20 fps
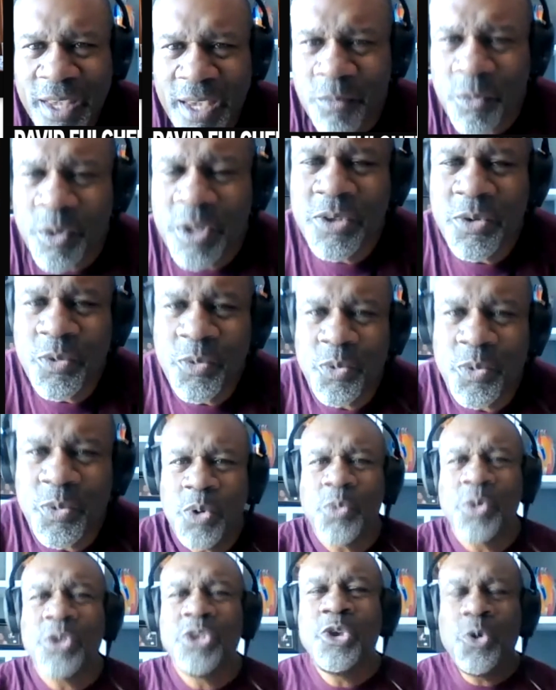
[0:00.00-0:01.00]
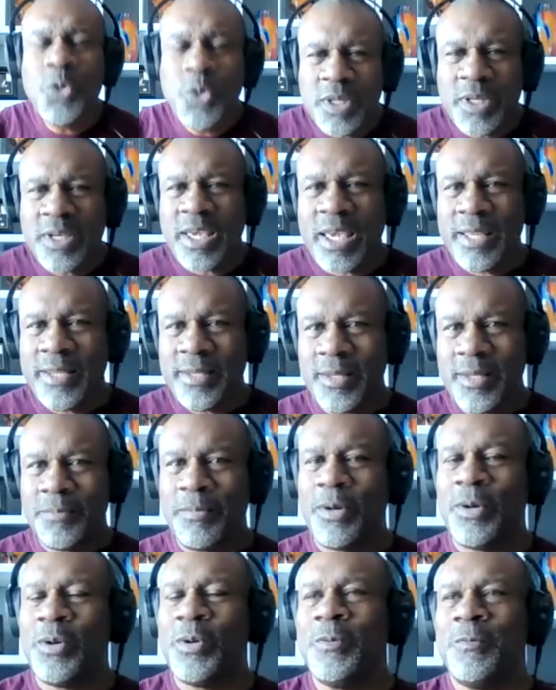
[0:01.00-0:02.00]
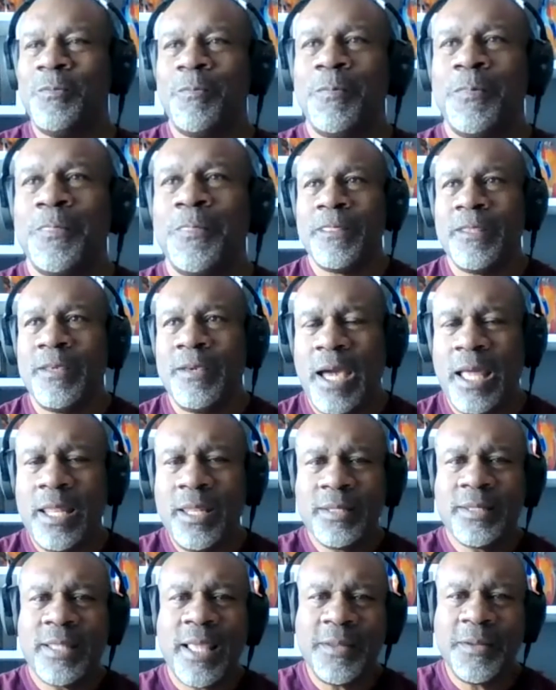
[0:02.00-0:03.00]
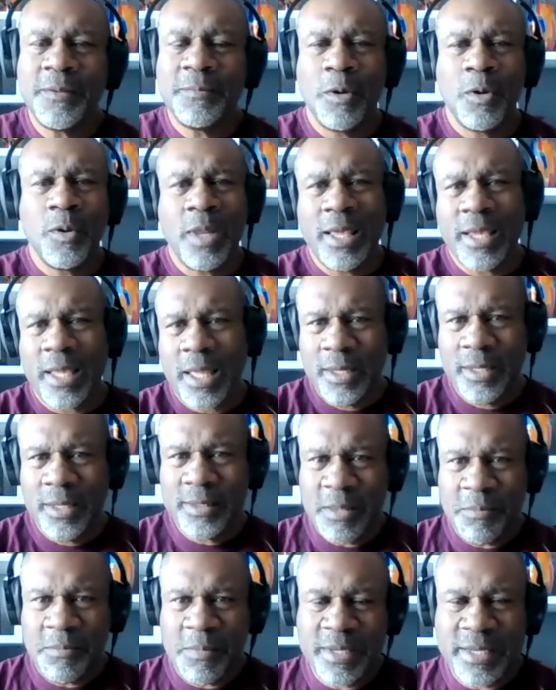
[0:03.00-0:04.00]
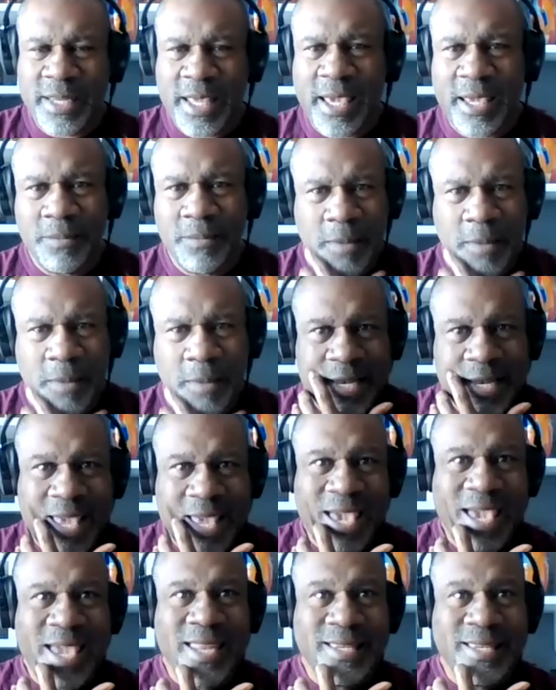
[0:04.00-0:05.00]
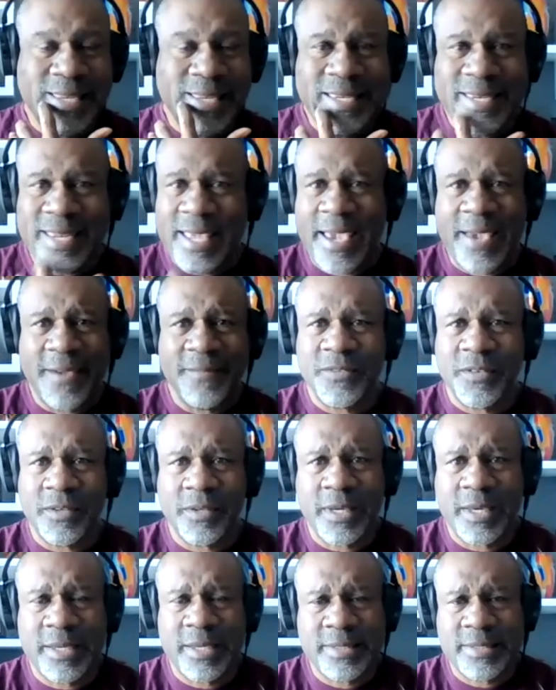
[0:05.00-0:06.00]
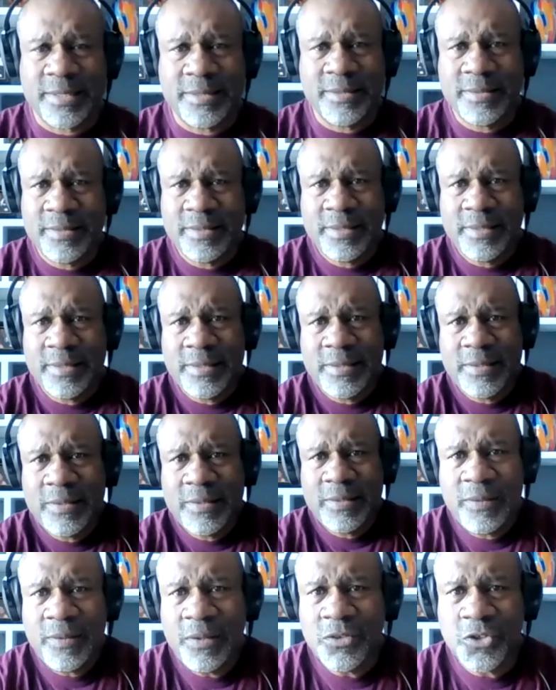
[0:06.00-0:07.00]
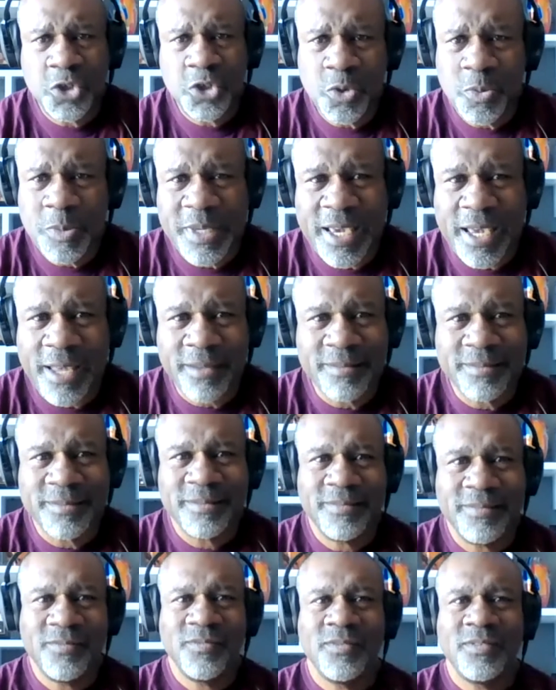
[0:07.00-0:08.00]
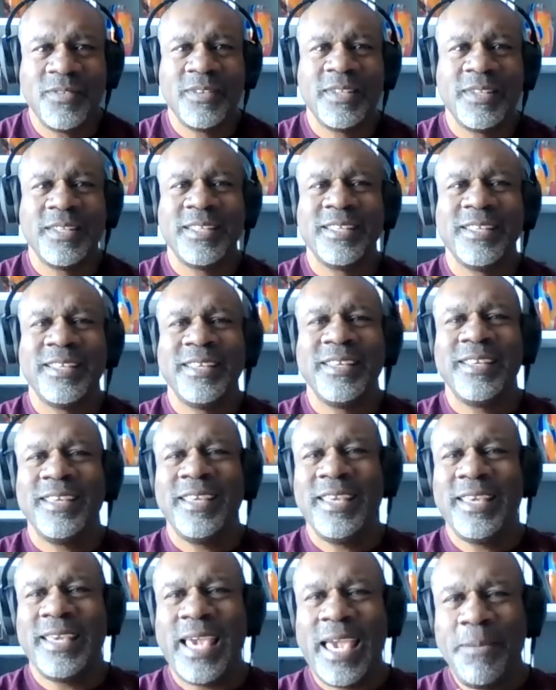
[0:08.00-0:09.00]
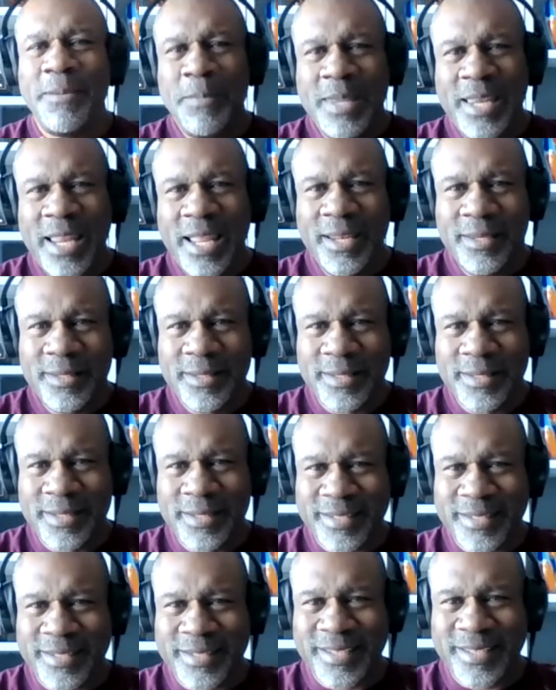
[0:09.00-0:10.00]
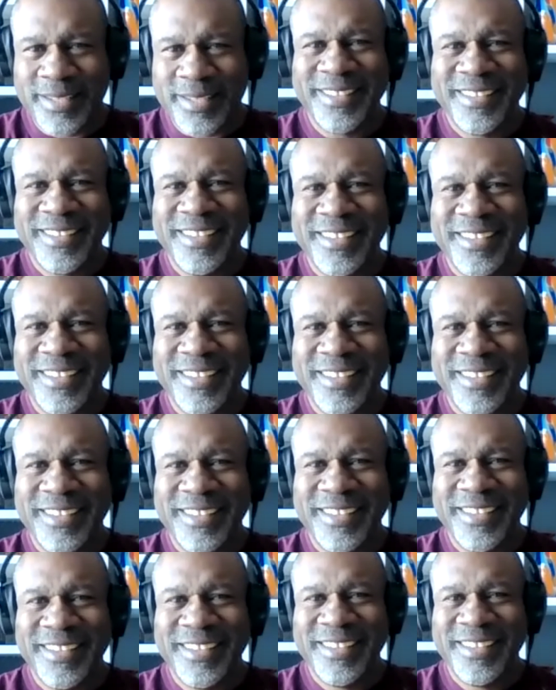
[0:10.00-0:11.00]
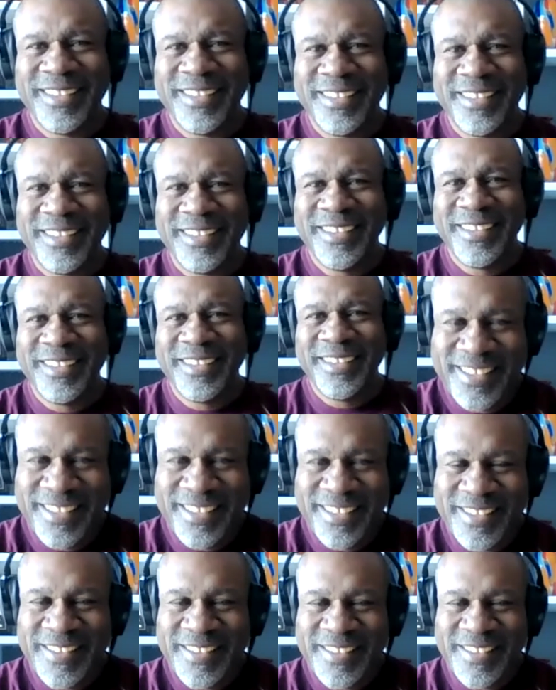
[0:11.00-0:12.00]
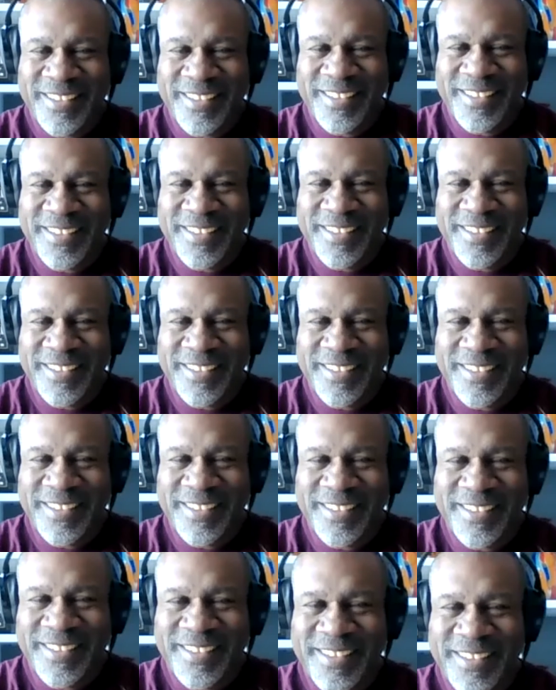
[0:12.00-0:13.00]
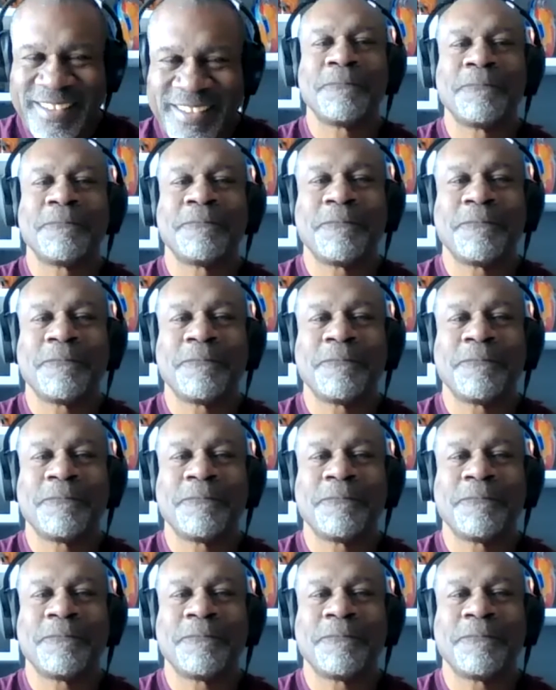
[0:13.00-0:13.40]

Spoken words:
And when you look at LeBeau, I looked at LeBeau like I looked at my dad. My dad didn't have to cuss and chew me out. Oh, he gave you that look. The serious look, like, you really? Like,